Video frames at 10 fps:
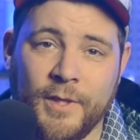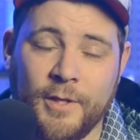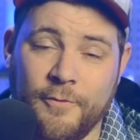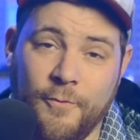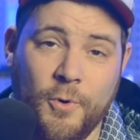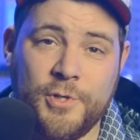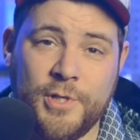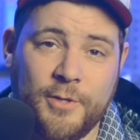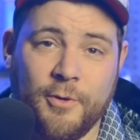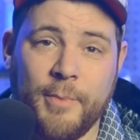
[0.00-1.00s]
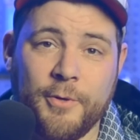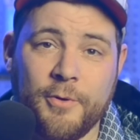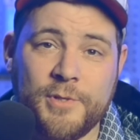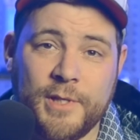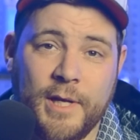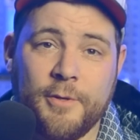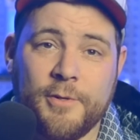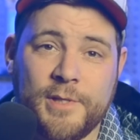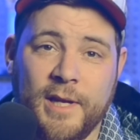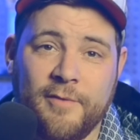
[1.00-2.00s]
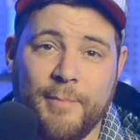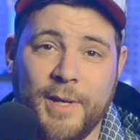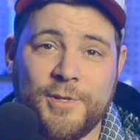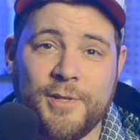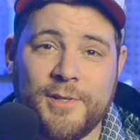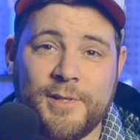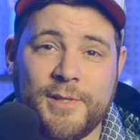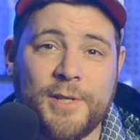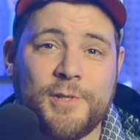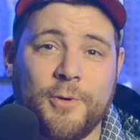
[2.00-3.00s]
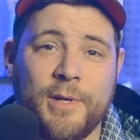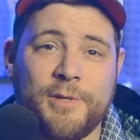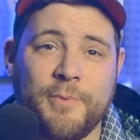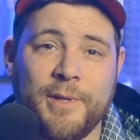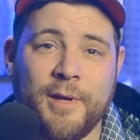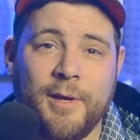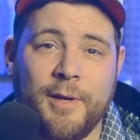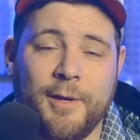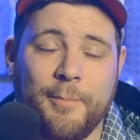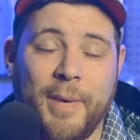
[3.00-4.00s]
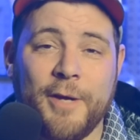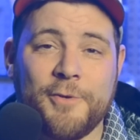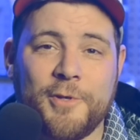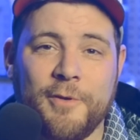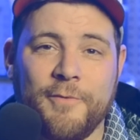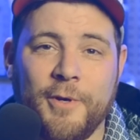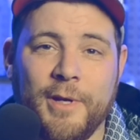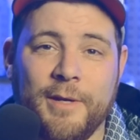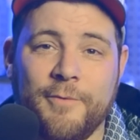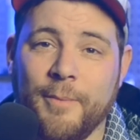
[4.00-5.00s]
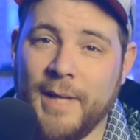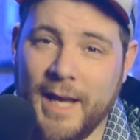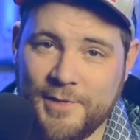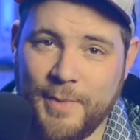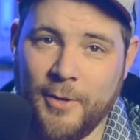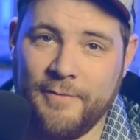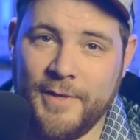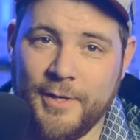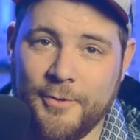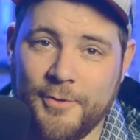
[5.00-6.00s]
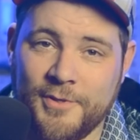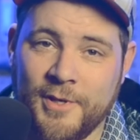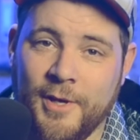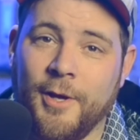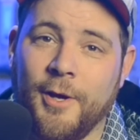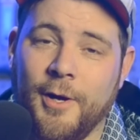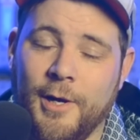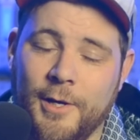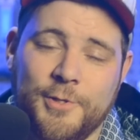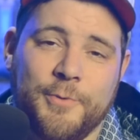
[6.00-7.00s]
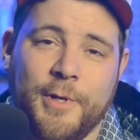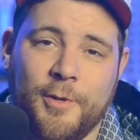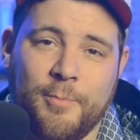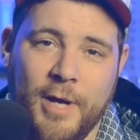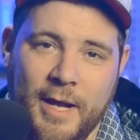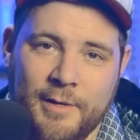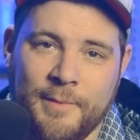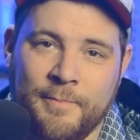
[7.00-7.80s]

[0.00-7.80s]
Ford, General Motors, and others have mentioned success stories with buyers converting from gas-powered vehicles onto another brand.